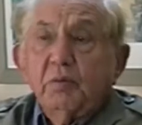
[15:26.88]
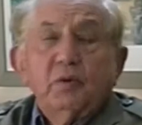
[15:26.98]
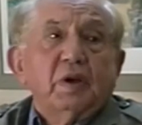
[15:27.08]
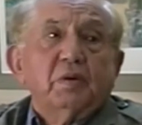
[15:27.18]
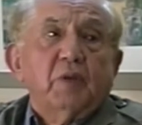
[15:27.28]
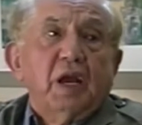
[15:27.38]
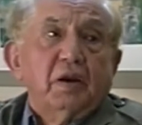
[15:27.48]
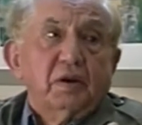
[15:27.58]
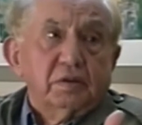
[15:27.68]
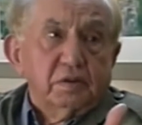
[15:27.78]
You remember when
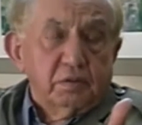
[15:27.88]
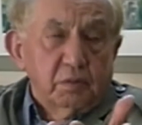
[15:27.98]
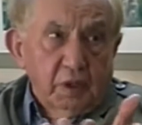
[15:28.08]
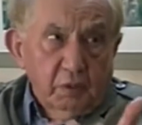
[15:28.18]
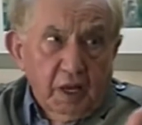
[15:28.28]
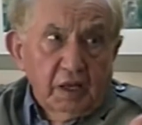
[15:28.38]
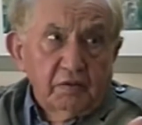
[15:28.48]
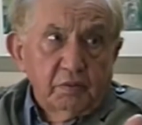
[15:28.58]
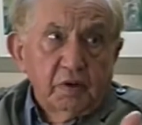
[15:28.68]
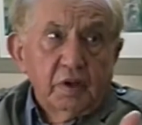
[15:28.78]
Marion, my
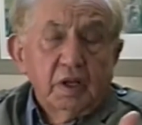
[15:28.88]
wife,